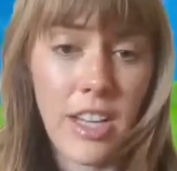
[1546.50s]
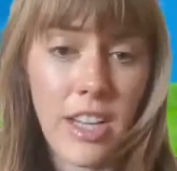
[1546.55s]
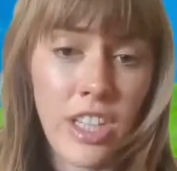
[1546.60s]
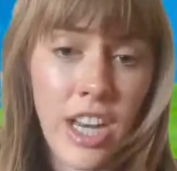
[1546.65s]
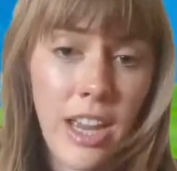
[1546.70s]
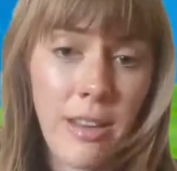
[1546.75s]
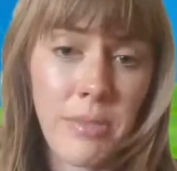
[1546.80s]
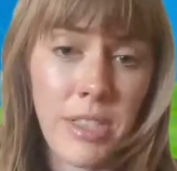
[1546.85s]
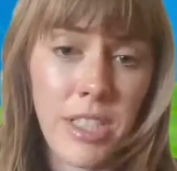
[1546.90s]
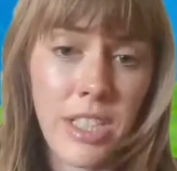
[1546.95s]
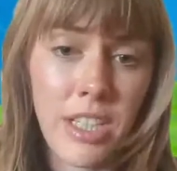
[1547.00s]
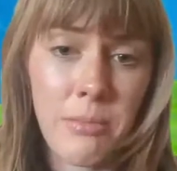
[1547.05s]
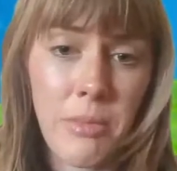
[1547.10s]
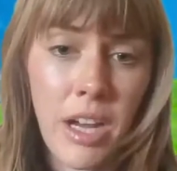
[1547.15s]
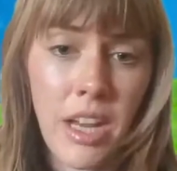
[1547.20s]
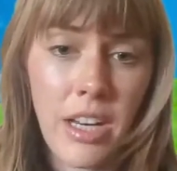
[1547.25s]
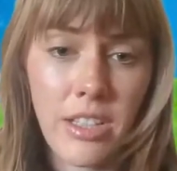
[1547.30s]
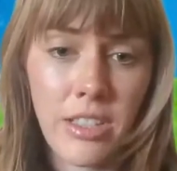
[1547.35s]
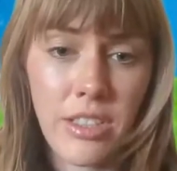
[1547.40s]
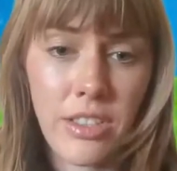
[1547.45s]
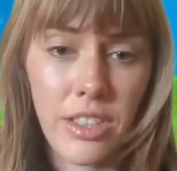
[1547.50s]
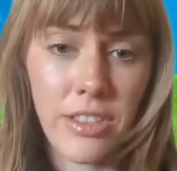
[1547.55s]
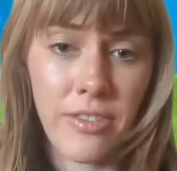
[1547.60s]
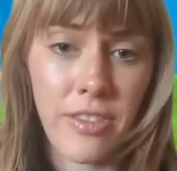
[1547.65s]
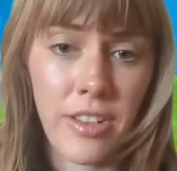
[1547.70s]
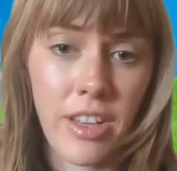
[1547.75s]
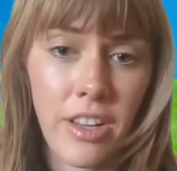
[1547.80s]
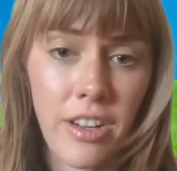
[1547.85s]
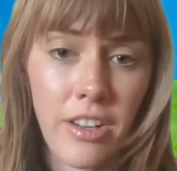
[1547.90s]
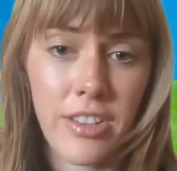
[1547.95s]
James, do you mind, just
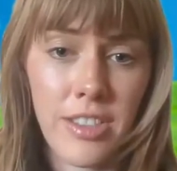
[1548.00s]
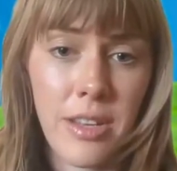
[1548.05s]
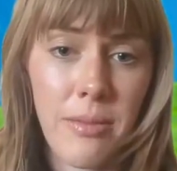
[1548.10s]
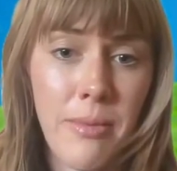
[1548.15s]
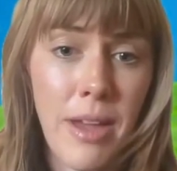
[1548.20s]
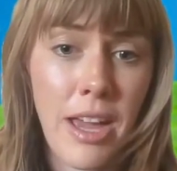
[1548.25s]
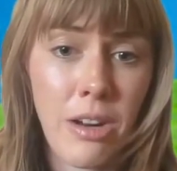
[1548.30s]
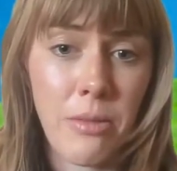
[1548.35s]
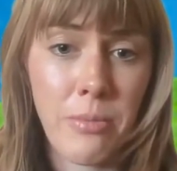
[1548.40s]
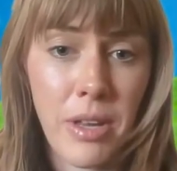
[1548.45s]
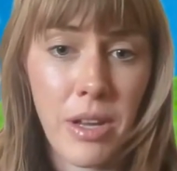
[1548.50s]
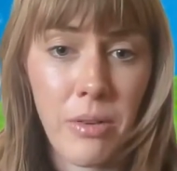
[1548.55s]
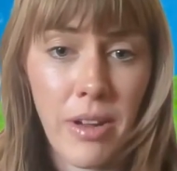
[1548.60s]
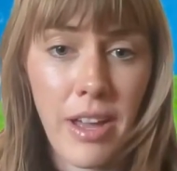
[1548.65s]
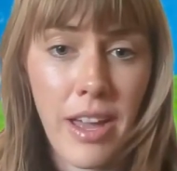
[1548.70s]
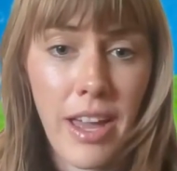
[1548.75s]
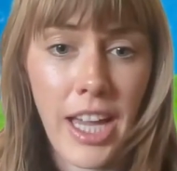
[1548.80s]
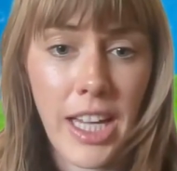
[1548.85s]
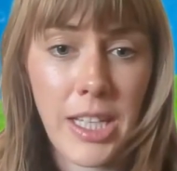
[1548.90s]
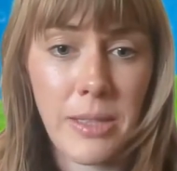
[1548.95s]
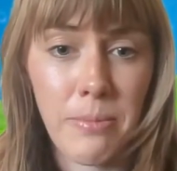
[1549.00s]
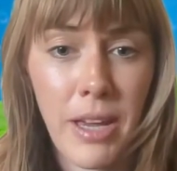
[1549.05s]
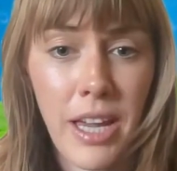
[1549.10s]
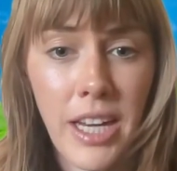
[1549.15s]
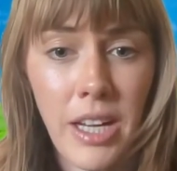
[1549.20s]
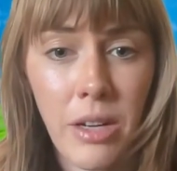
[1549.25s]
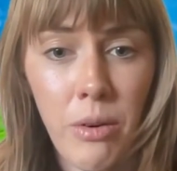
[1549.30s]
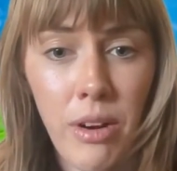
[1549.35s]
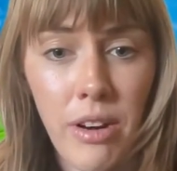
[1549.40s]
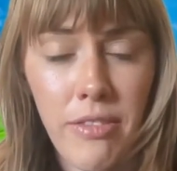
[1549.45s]
for those that may not be aware,
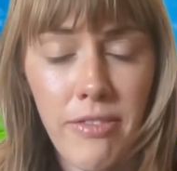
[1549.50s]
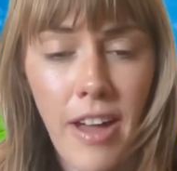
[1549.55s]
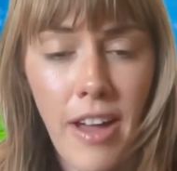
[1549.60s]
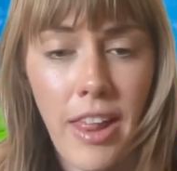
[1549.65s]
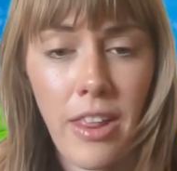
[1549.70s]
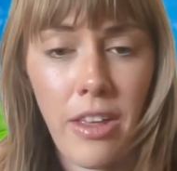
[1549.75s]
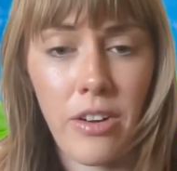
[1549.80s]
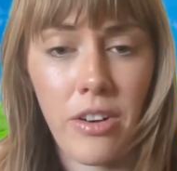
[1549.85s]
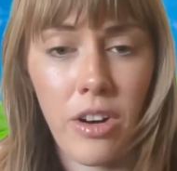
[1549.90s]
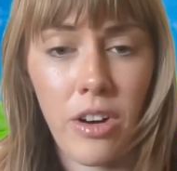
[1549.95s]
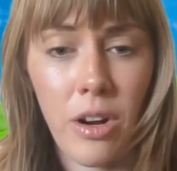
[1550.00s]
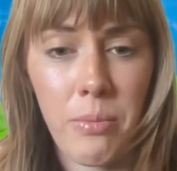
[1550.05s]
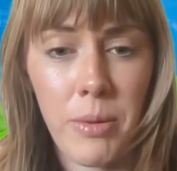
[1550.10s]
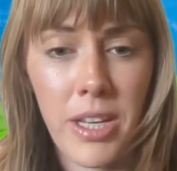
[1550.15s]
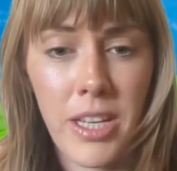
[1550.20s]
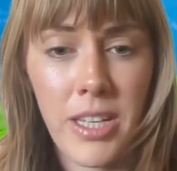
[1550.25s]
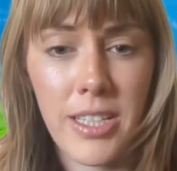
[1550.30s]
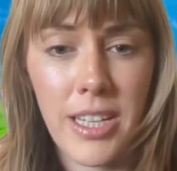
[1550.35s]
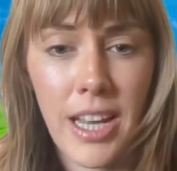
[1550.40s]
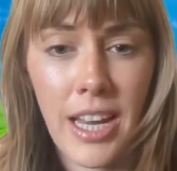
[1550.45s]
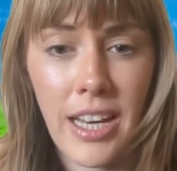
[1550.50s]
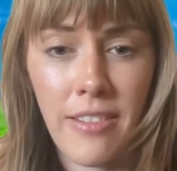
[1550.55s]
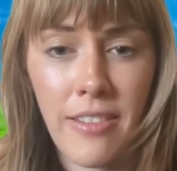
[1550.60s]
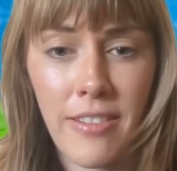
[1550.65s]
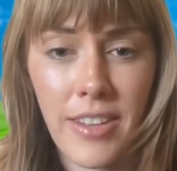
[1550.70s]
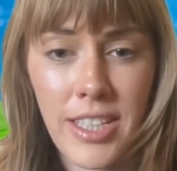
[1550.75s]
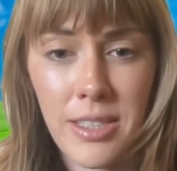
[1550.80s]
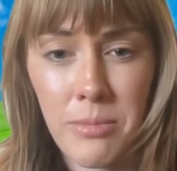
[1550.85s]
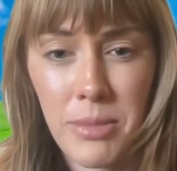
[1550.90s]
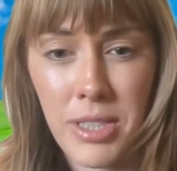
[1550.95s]
explaining what a fallow crop is and
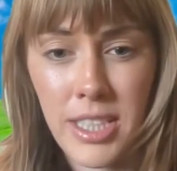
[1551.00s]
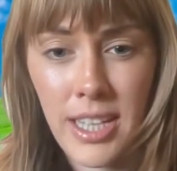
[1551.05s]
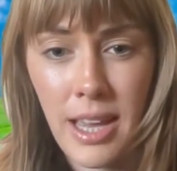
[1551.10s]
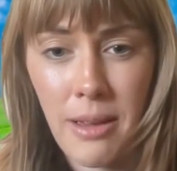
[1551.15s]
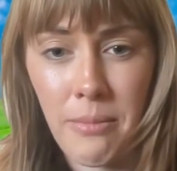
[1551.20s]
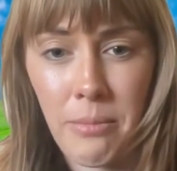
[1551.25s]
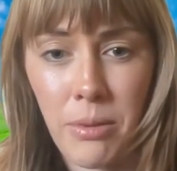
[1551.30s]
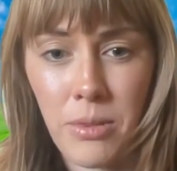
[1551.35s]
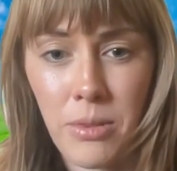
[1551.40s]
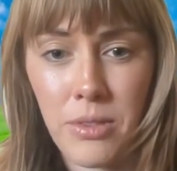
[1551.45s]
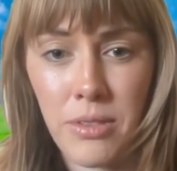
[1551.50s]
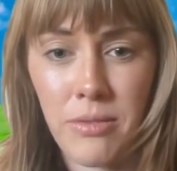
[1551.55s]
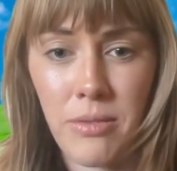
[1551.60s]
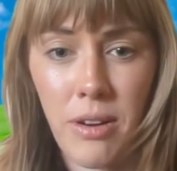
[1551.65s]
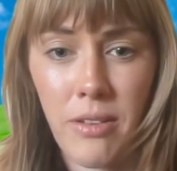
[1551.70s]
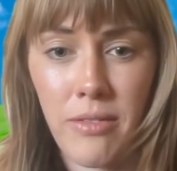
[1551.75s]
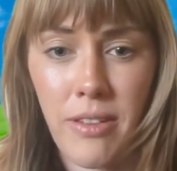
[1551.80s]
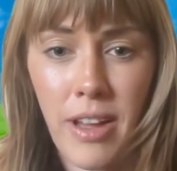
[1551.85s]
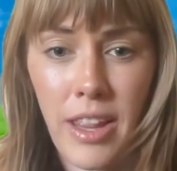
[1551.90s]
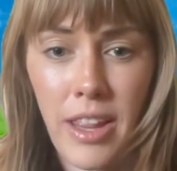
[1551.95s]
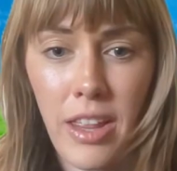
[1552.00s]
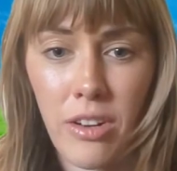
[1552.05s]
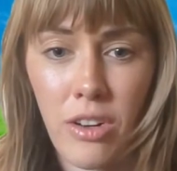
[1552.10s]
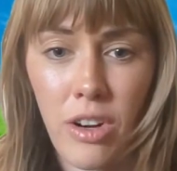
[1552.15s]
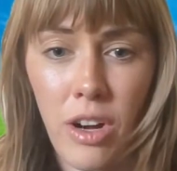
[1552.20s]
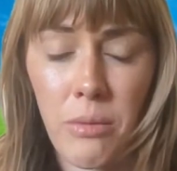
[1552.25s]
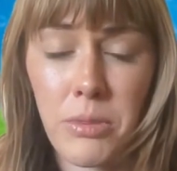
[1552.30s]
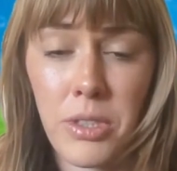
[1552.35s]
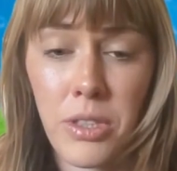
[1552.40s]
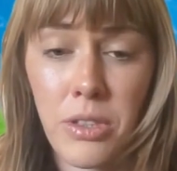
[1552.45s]
giving some examples of what fallow
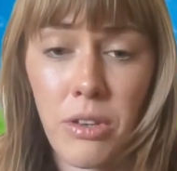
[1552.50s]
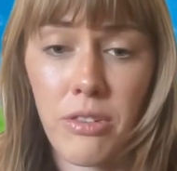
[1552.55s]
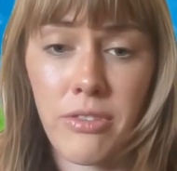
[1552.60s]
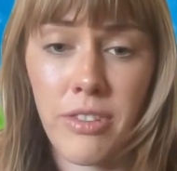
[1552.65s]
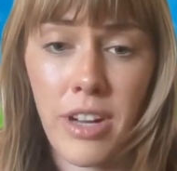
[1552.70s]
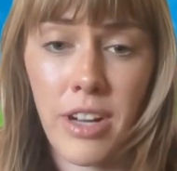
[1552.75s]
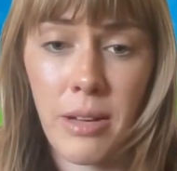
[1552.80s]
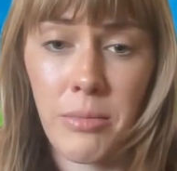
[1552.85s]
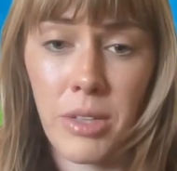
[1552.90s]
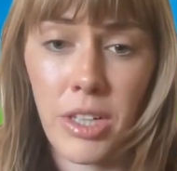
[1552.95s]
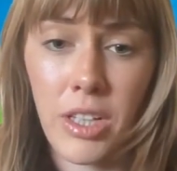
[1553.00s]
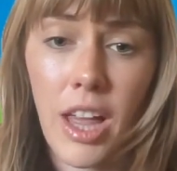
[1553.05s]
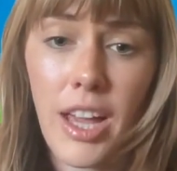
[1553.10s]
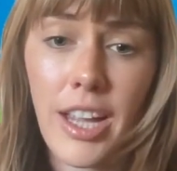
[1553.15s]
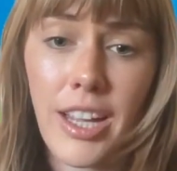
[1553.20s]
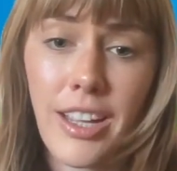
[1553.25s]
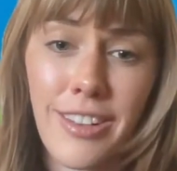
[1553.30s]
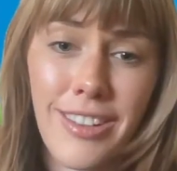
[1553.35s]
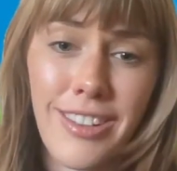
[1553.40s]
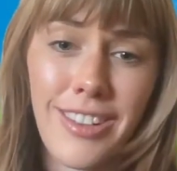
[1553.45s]
crops on your farm look like?